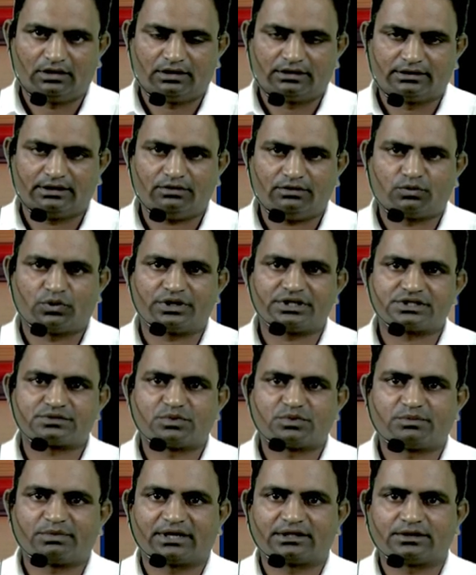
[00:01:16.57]
Then what is
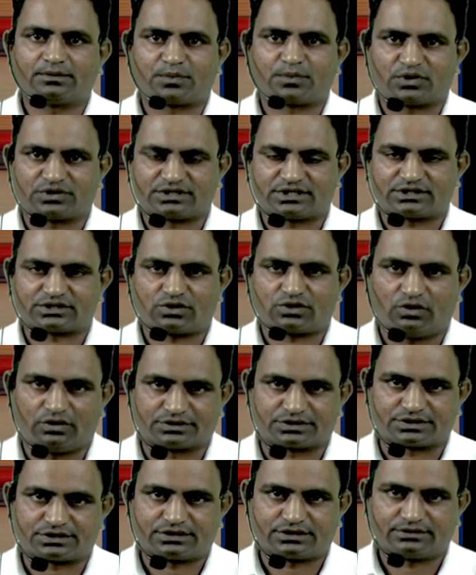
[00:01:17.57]
meant by the process
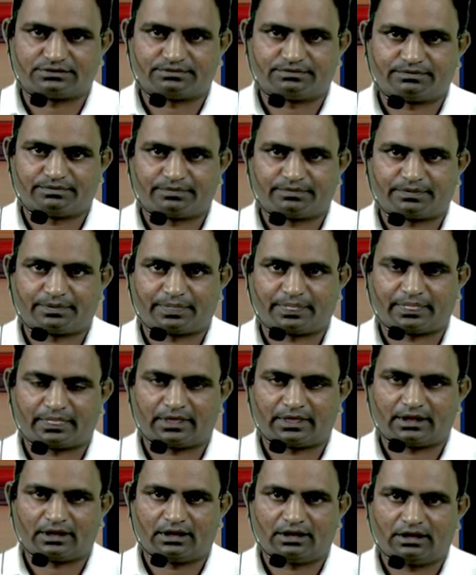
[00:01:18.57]
cost?
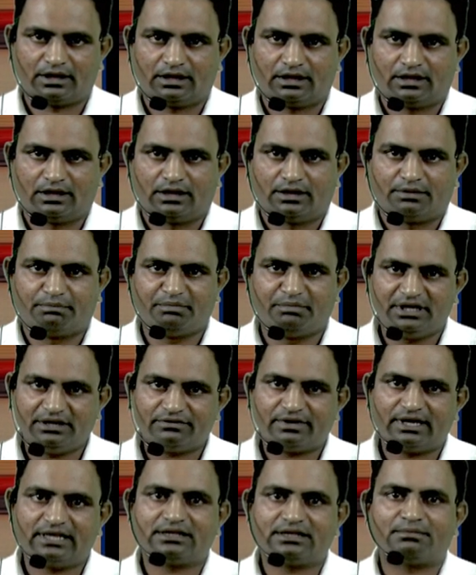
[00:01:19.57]

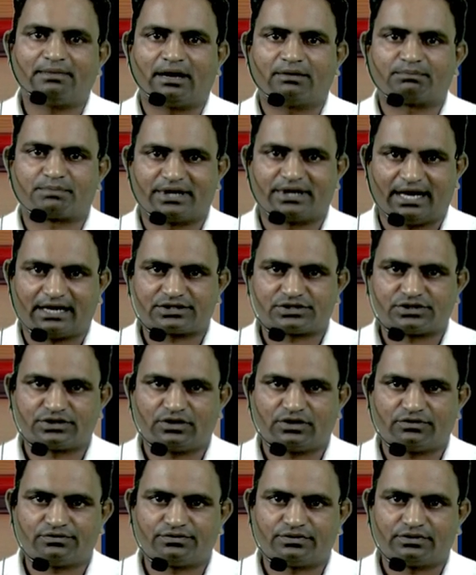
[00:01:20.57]
Meanwhile, the production
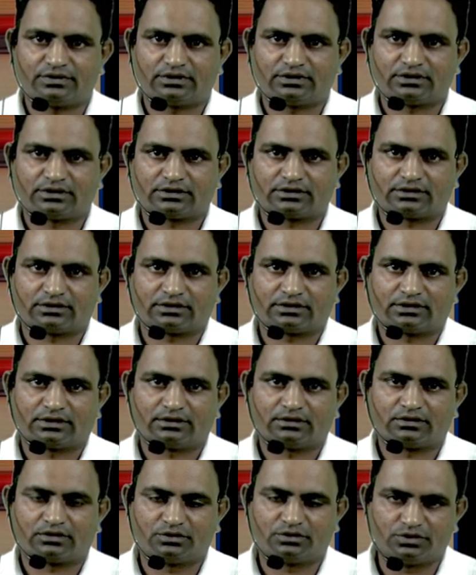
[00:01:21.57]
of
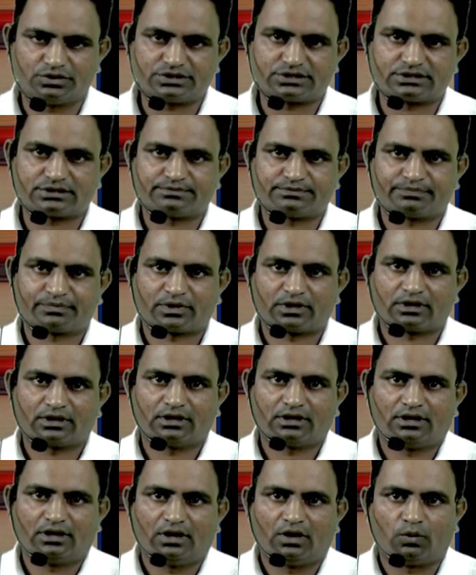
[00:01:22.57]
goods,
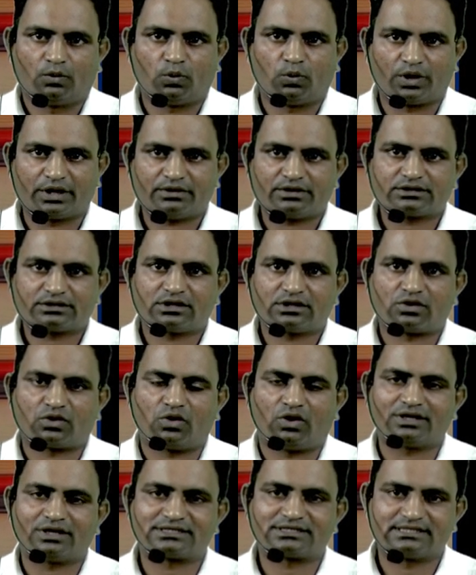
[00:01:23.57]
whatever the
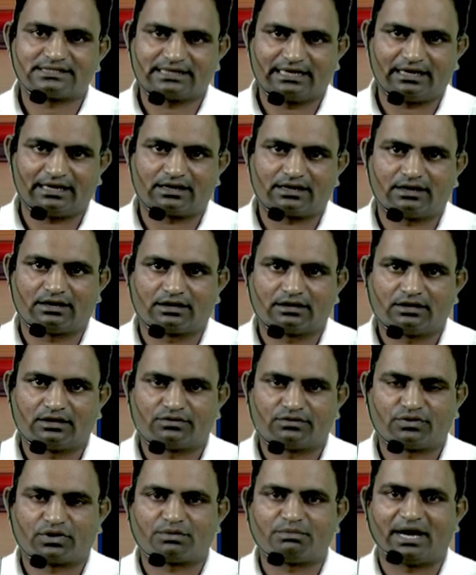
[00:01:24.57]
cost is incurred
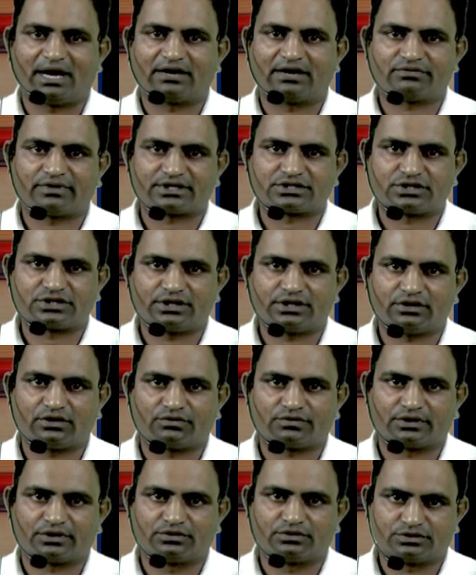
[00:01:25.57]
for a manufacturing
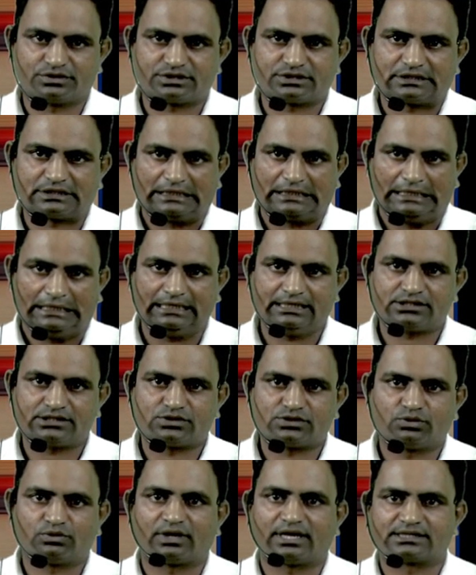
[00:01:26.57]
of a goods, it is
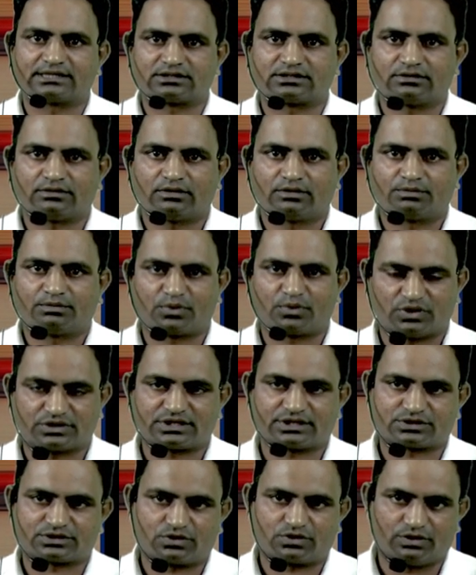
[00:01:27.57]
known as a
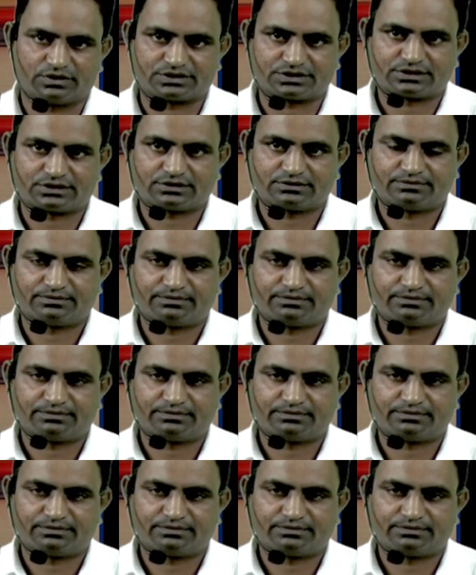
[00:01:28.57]
process cost.